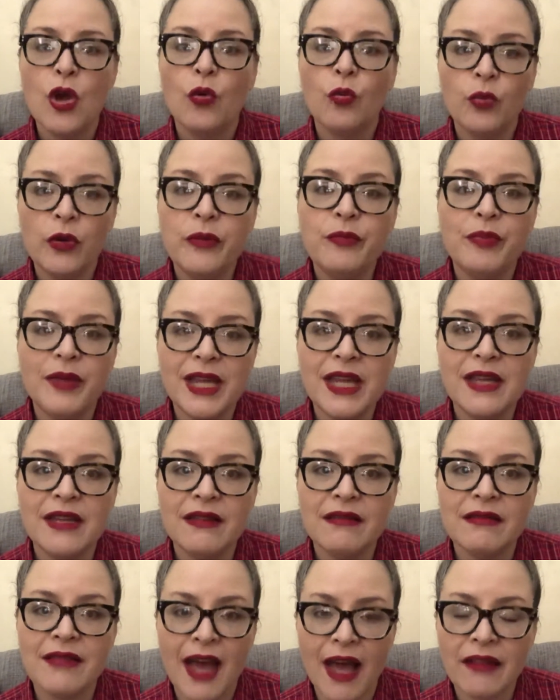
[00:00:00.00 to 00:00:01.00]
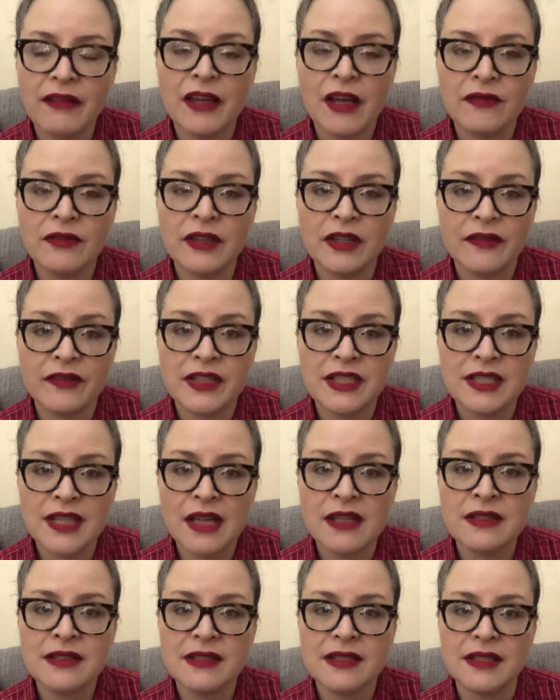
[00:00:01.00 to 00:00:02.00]
would be that level of
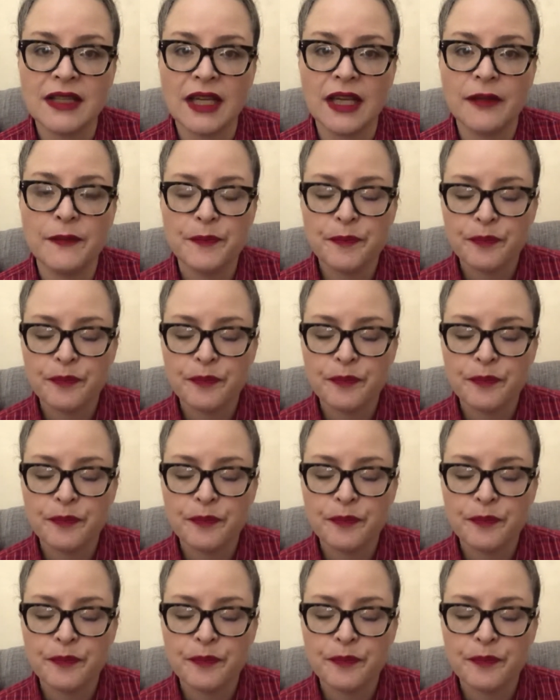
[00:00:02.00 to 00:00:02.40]
intensity.